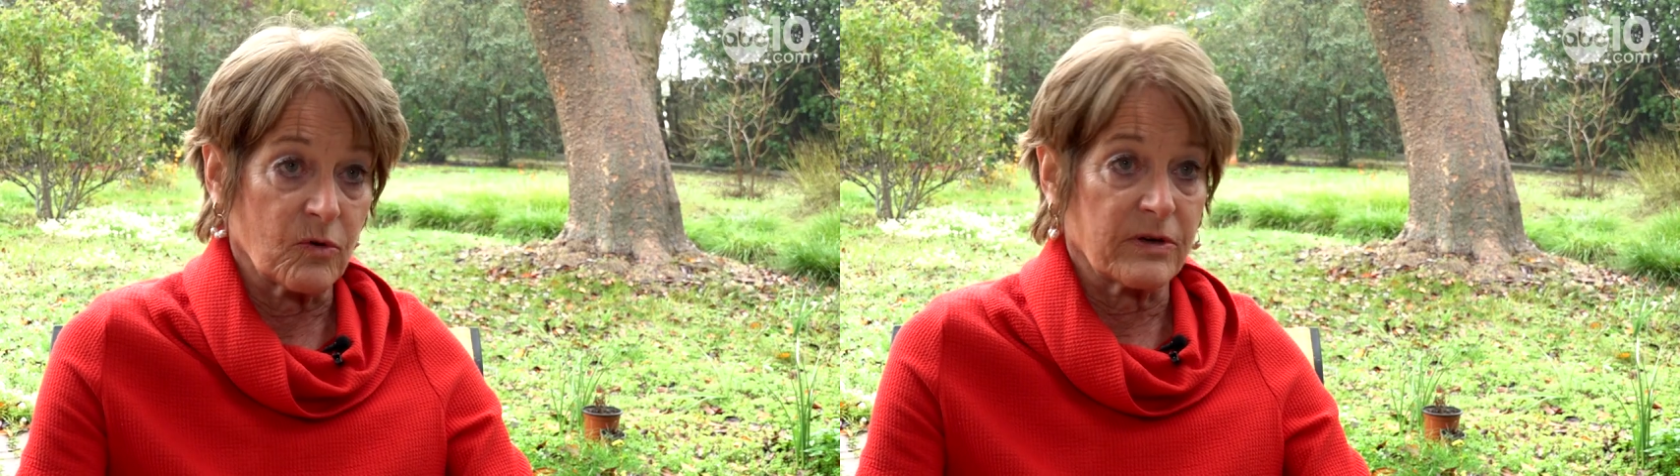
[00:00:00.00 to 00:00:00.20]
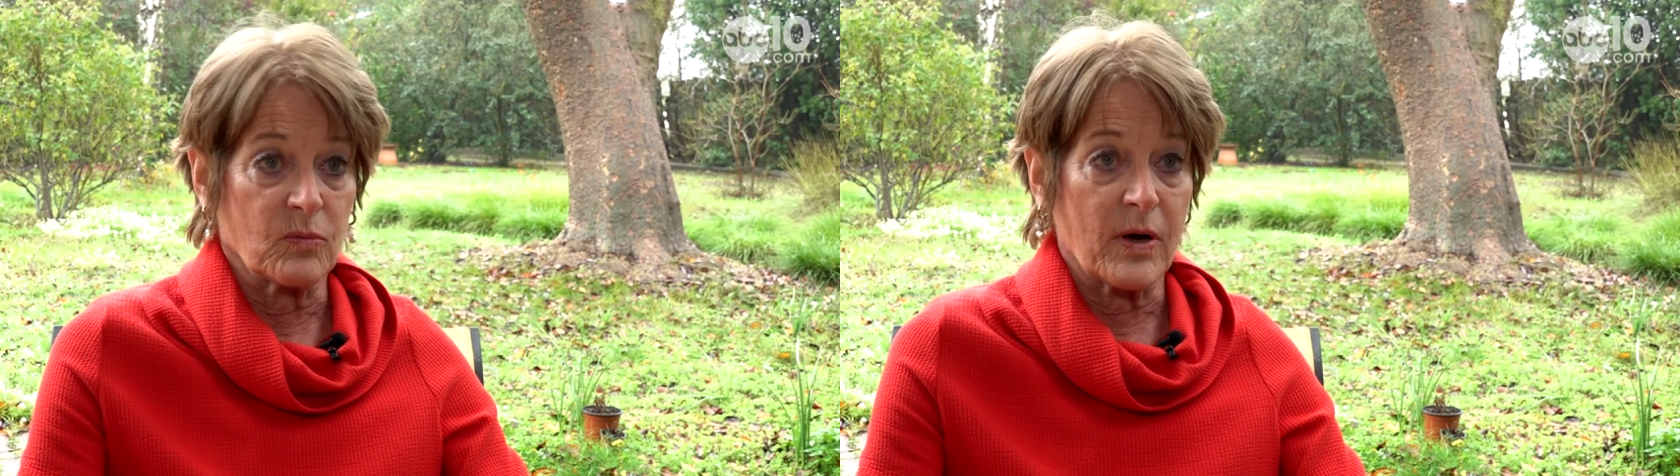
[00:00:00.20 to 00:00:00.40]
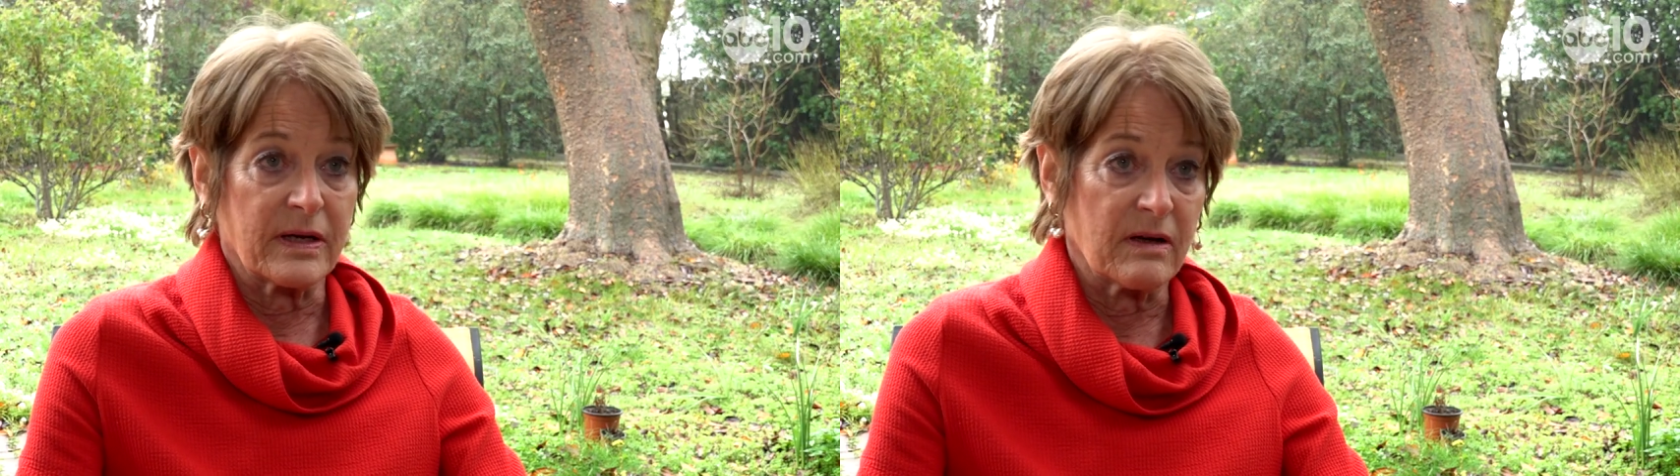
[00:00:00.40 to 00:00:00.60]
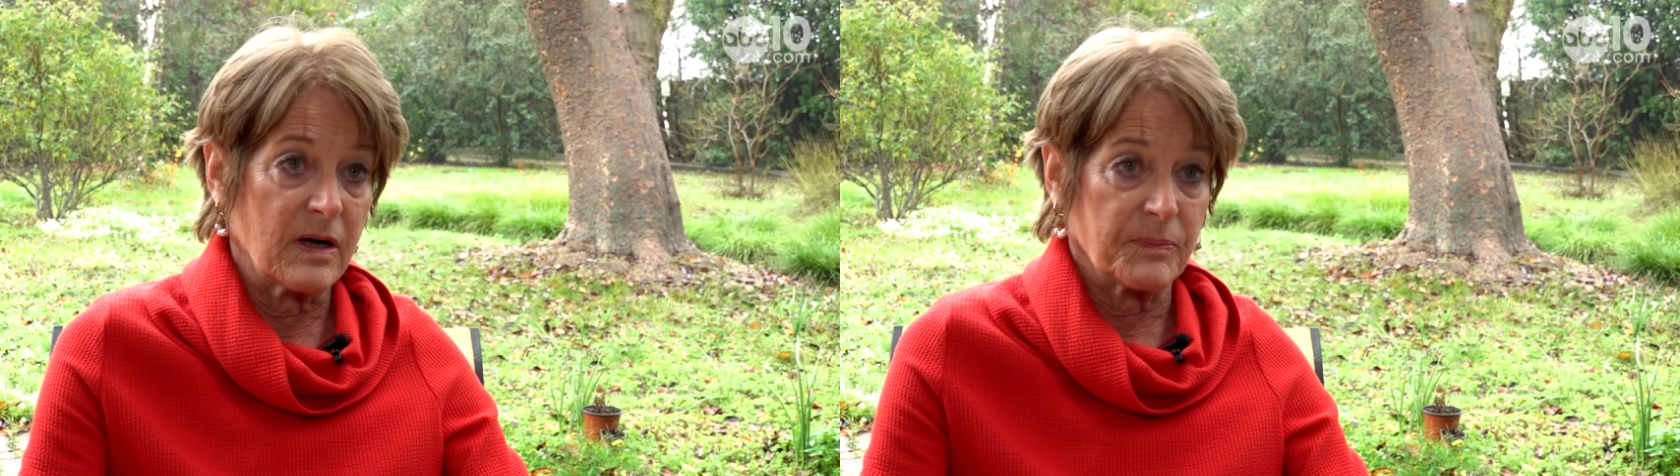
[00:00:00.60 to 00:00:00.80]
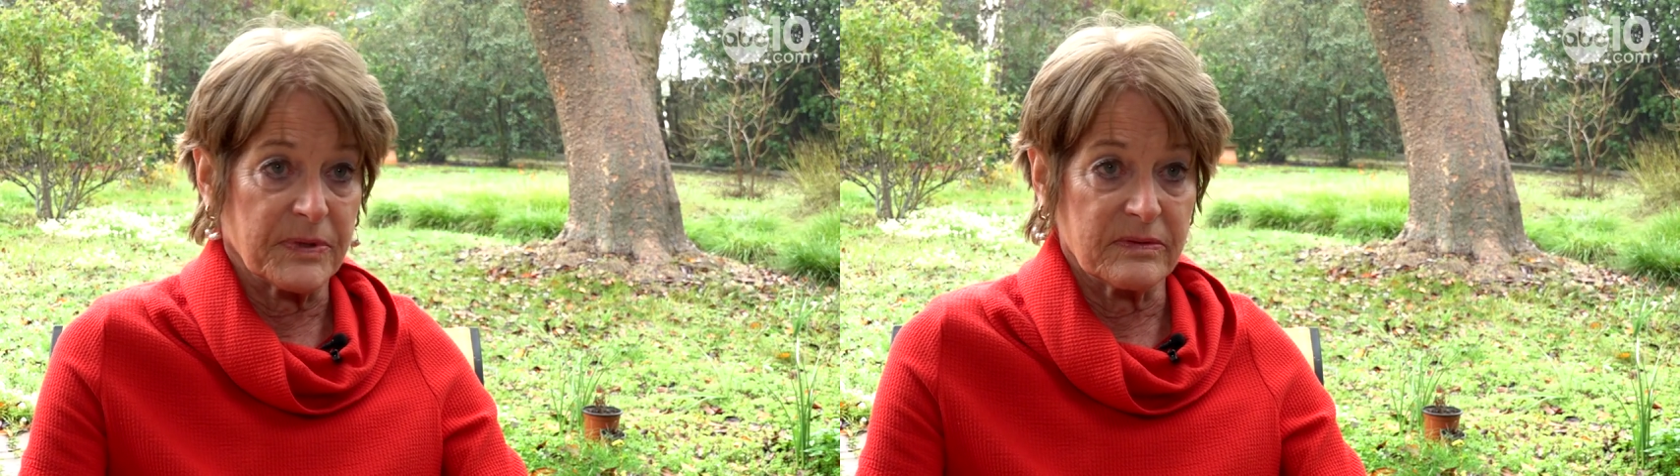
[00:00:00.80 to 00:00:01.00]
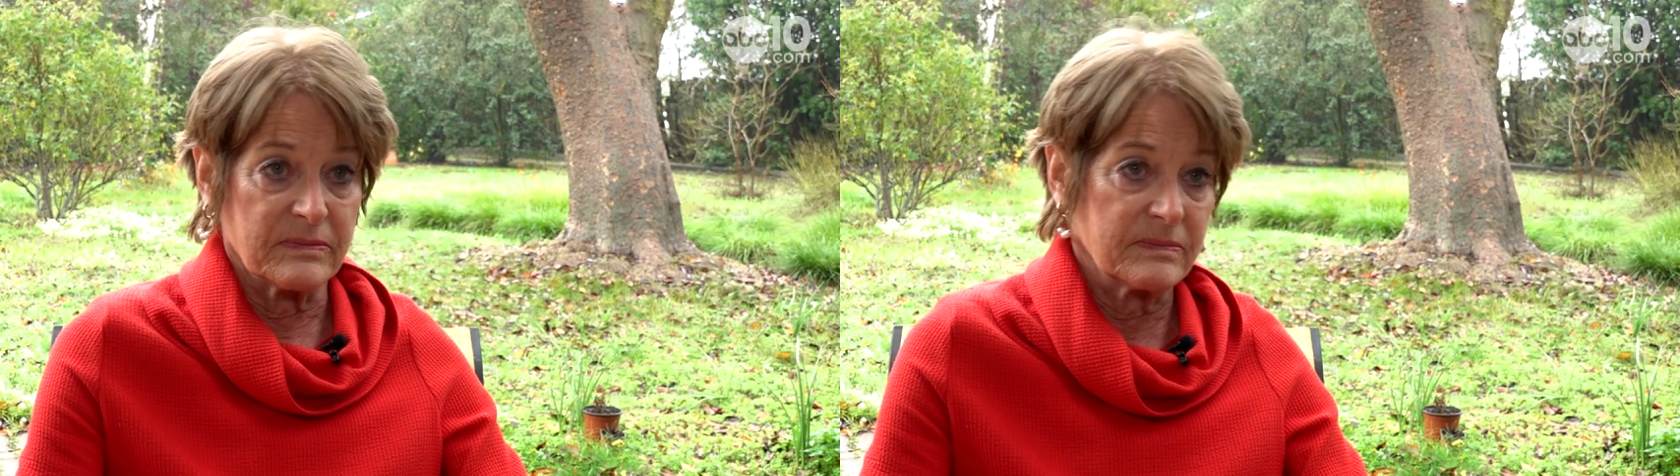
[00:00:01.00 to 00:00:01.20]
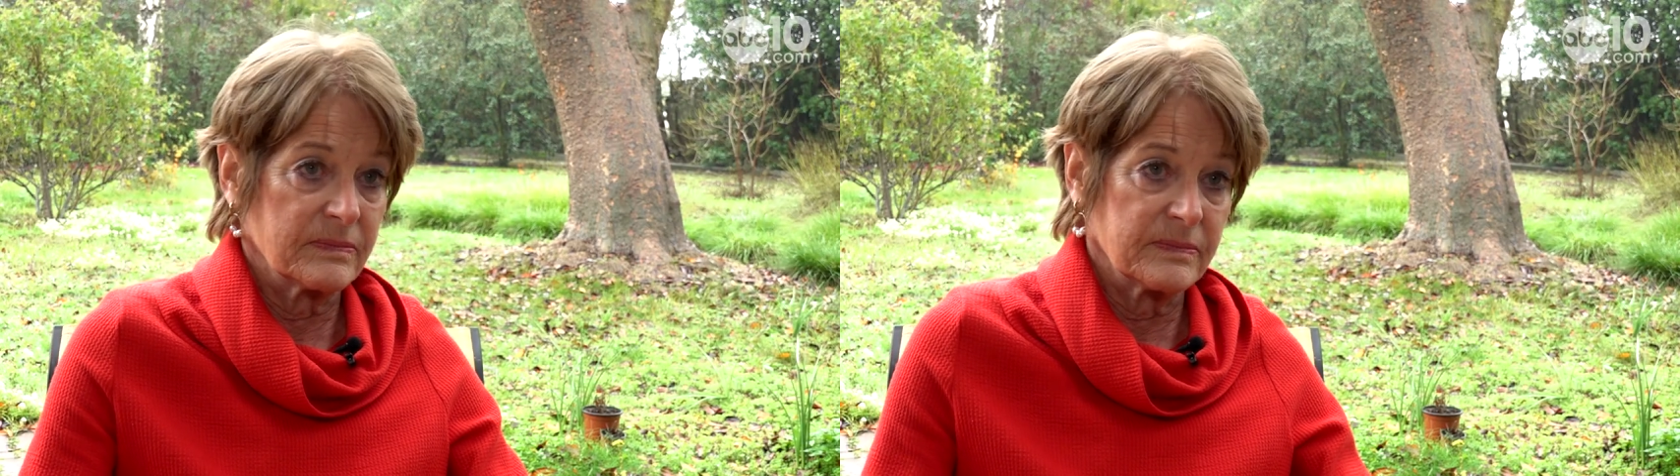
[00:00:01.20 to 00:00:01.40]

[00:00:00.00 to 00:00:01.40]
where he'd wake up and,